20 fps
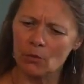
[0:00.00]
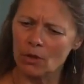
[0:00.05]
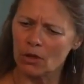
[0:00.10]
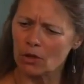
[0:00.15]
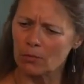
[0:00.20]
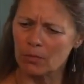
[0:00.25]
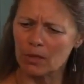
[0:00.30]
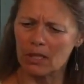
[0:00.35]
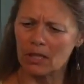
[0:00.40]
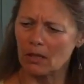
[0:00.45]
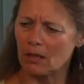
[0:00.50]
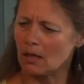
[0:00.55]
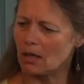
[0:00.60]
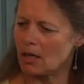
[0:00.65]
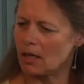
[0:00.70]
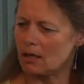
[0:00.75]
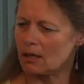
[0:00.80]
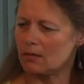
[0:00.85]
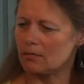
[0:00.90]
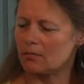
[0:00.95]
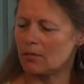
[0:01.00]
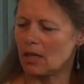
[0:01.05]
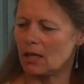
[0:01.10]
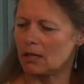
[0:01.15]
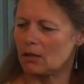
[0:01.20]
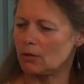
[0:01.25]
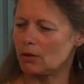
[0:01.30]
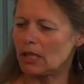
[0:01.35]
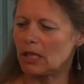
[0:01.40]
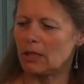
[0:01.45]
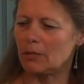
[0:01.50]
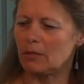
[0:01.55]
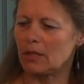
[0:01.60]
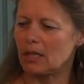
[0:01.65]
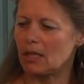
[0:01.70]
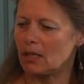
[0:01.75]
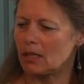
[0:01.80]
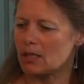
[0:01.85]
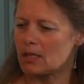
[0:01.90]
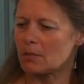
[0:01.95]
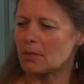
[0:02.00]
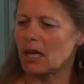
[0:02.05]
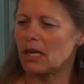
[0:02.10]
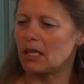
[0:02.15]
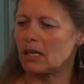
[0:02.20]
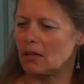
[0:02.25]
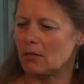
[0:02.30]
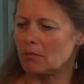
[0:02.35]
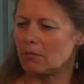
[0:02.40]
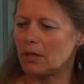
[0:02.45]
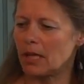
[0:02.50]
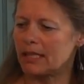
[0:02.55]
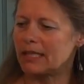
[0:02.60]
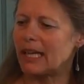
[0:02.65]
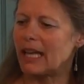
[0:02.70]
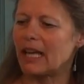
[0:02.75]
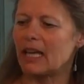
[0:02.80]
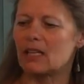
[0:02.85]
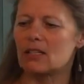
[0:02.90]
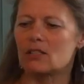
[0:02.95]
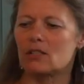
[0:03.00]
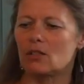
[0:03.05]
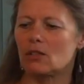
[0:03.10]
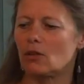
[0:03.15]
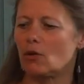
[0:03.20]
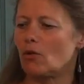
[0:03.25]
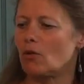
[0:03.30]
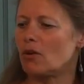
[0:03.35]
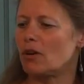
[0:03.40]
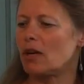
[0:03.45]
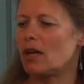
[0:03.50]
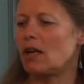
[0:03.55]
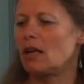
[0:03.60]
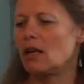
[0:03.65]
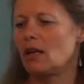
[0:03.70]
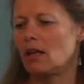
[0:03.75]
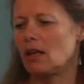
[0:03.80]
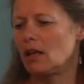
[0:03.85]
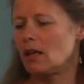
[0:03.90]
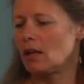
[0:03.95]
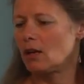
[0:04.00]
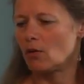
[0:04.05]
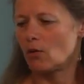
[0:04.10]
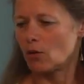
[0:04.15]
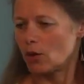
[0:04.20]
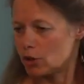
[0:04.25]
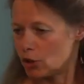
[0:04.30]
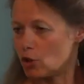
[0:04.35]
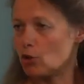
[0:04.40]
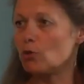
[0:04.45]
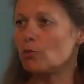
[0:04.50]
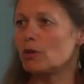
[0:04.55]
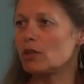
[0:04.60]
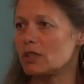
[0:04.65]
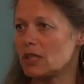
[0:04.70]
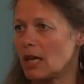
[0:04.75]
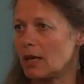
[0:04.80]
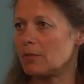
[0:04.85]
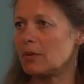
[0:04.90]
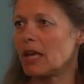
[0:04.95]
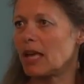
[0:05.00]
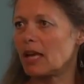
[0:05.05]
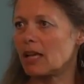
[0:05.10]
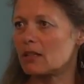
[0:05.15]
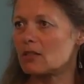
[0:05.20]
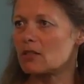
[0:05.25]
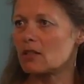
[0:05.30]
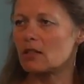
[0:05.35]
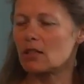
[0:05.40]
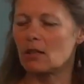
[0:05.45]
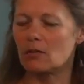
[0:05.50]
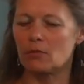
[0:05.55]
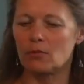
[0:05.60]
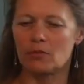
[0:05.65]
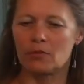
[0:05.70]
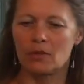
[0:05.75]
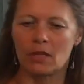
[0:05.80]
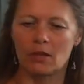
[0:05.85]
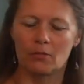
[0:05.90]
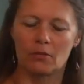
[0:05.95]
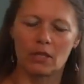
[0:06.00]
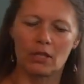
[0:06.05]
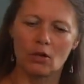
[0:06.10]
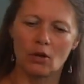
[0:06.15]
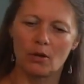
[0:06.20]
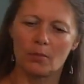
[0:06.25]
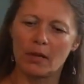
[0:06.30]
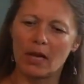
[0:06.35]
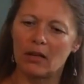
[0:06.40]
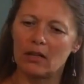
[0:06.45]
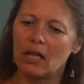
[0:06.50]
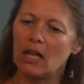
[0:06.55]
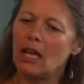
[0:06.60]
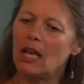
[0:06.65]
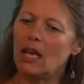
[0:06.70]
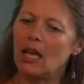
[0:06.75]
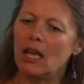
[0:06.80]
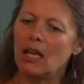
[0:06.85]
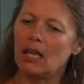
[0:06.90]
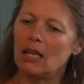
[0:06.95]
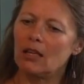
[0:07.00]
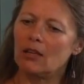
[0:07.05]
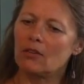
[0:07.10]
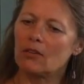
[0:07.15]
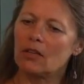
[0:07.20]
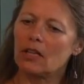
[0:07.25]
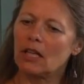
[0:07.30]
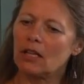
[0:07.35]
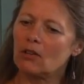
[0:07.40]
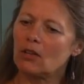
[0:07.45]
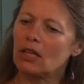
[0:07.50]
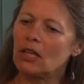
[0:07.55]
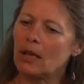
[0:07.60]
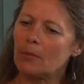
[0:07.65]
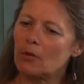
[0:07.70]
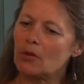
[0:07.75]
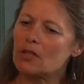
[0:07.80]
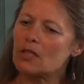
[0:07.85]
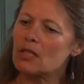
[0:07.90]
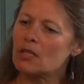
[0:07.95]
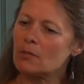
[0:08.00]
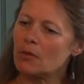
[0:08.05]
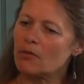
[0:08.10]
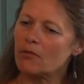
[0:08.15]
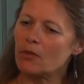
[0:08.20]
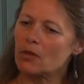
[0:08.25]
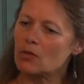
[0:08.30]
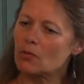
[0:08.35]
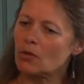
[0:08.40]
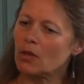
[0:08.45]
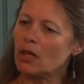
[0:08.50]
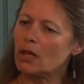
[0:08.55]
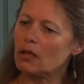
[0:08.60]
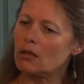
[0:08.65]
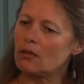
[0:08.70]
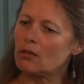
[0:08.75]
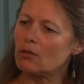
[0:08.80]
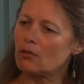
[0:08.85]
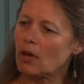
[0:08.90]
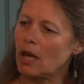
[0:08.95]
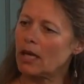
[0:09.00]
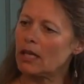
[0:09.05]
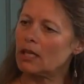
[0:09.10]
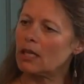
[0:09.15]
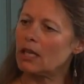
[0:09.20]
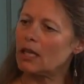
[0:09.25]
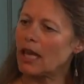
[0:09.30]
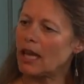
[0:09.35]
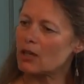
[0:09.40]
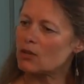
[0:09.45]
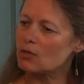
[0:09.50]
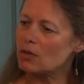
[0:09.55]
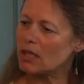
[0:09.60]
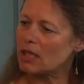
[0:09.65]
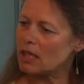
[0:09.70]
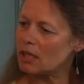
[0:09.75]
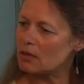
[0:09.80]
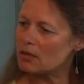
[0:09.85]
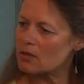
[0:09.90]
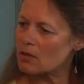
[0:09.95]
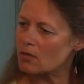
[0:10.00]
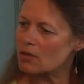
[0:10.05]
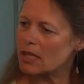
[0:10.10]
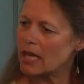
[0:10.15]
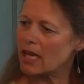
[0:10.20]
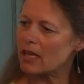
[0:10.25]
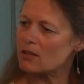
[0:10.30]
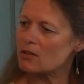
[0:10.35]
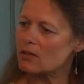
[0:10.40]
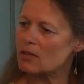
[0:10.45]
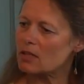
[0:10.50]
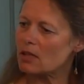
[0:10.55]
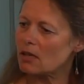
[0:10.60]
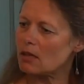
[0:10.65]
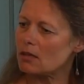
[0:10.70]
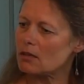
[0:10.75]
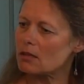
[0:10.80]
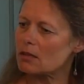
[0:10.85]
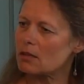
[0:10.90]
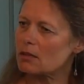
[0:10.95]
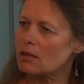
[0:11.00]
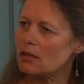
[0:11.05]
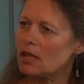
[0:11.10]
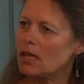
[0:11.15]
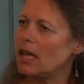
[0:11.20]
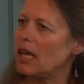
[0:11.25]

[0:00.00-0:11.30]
whether it be a, a, a leukemia, some kind of blood cancer, or a or a tumor type cancer that, that we know about. Here, the endocannabinoid system, if it's working right, it actually kills those cancer cells.